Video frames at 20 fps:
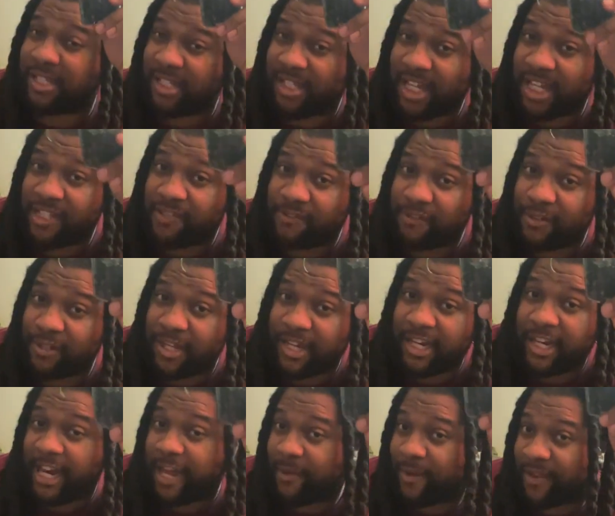successful
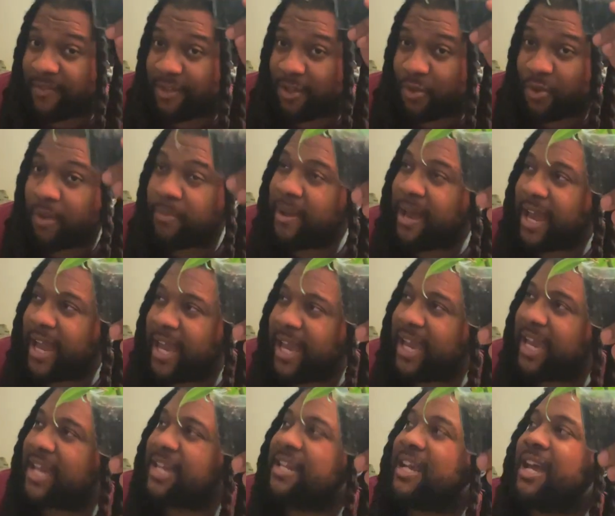in it, I would have to do it by
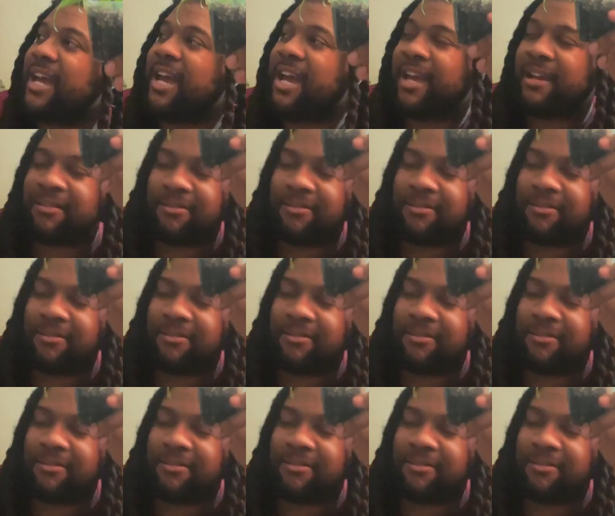hand